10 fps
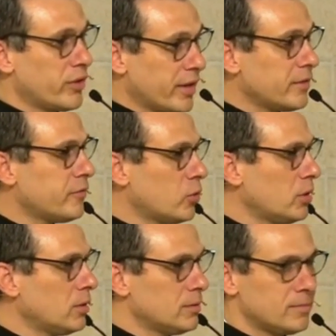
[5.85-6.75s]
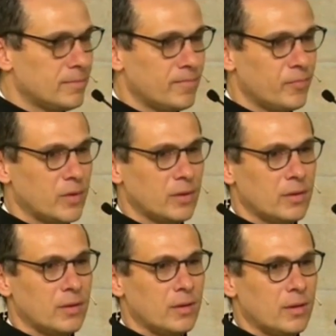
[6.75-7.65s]
We're grateful
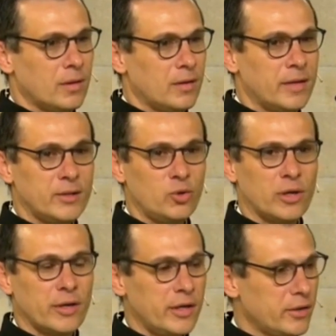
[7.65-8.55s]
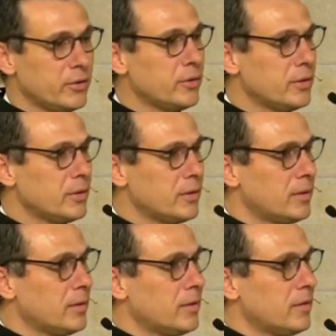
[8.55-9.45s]
that you are here
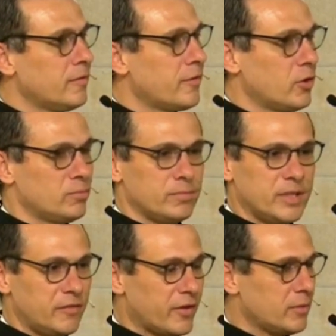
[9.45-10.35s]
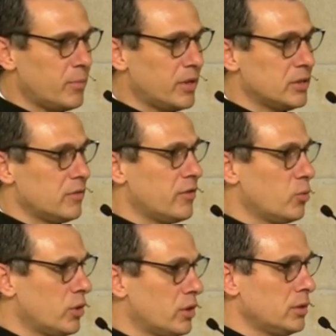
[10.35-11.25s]
from different
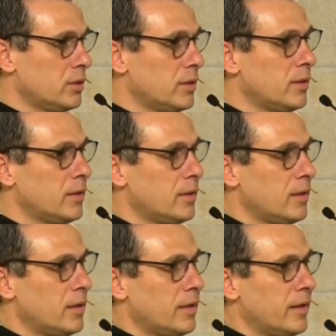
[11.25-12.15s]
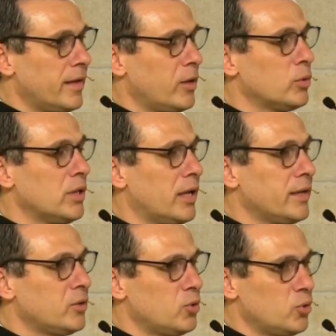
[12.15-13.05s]
parts of the world, and I
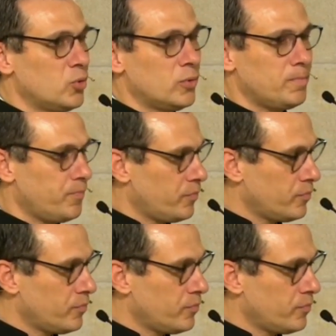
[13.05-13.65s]
would like to